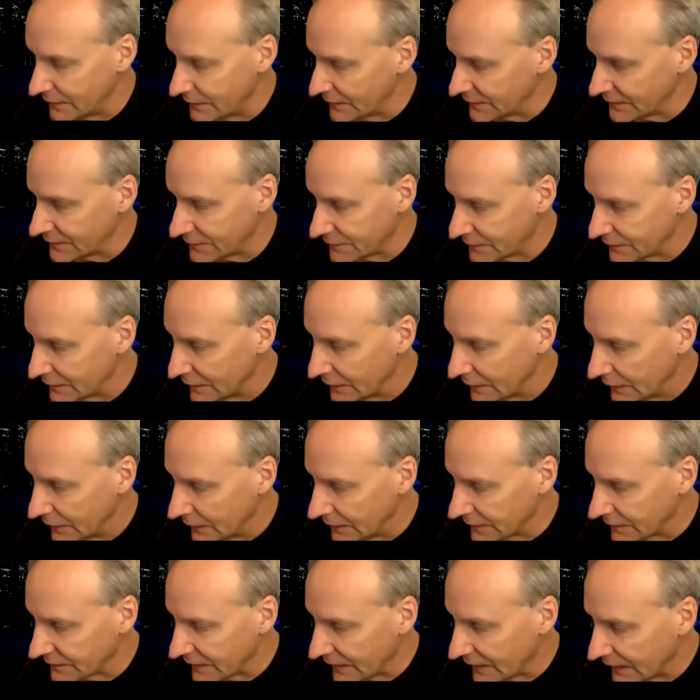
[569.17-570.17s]
It's
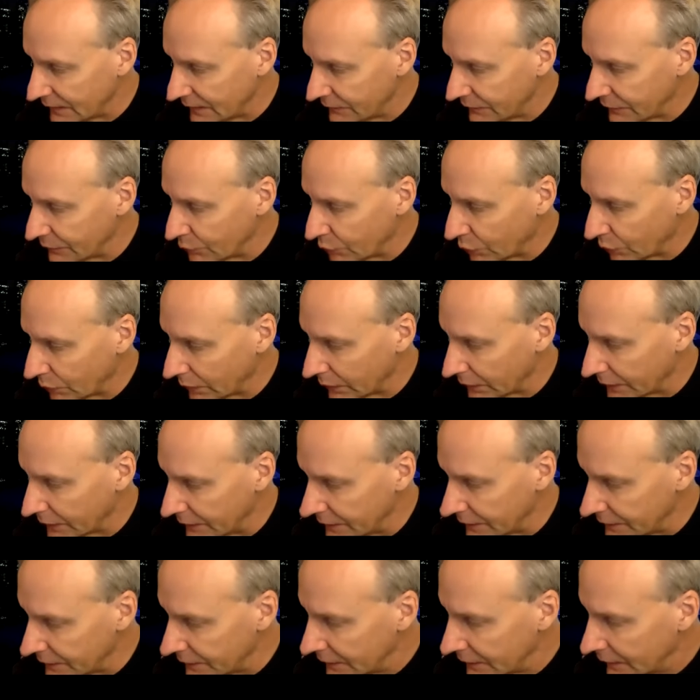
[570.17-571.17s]
kind of
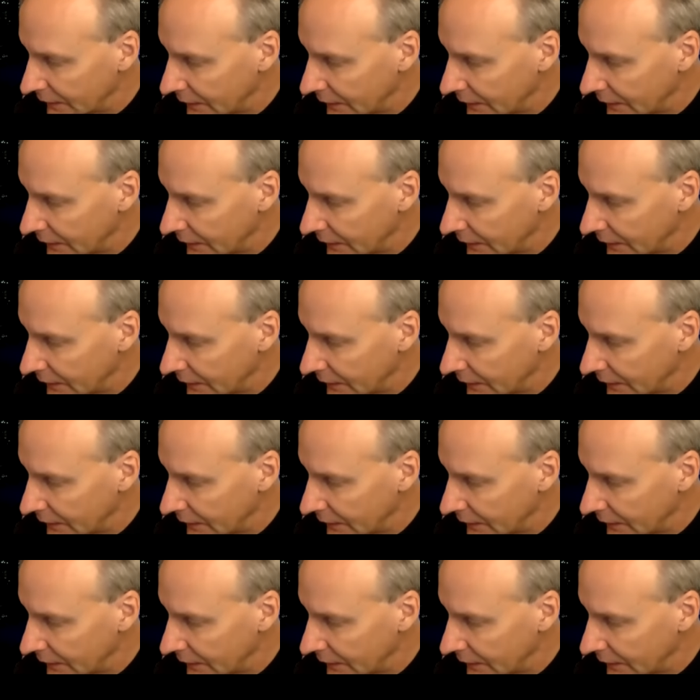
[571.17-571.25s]
important.